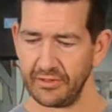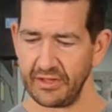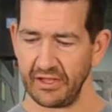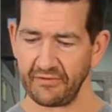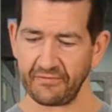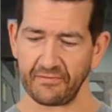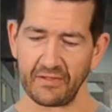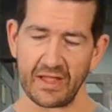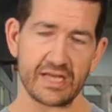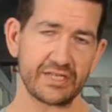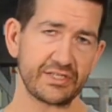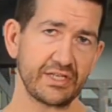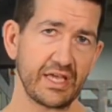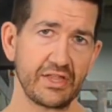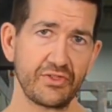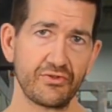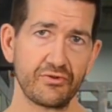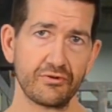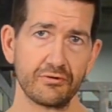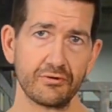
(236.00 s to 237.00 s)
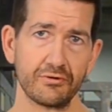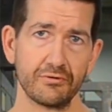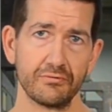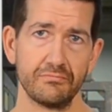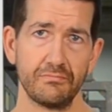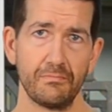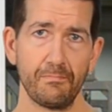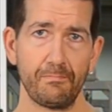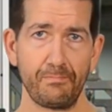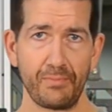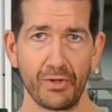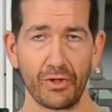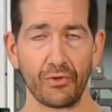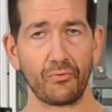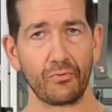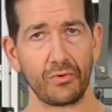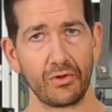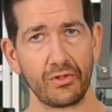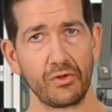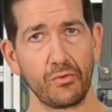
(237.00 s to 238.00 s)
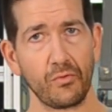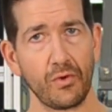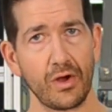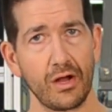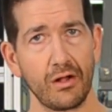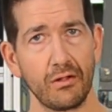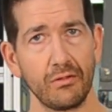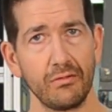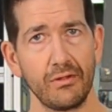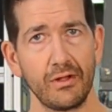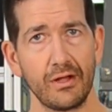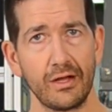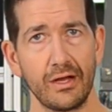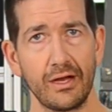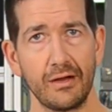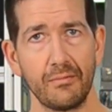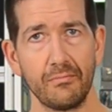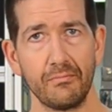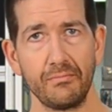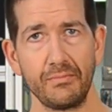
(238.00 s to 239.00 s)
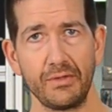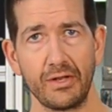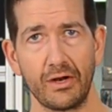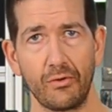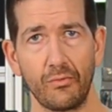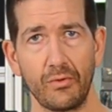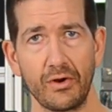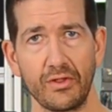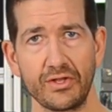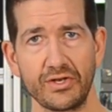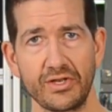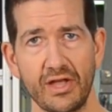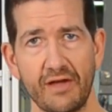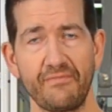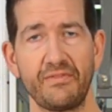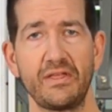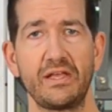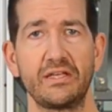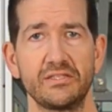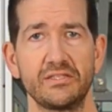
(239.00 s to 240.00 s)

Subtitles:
These flashlights are built really well. You know, one of the tough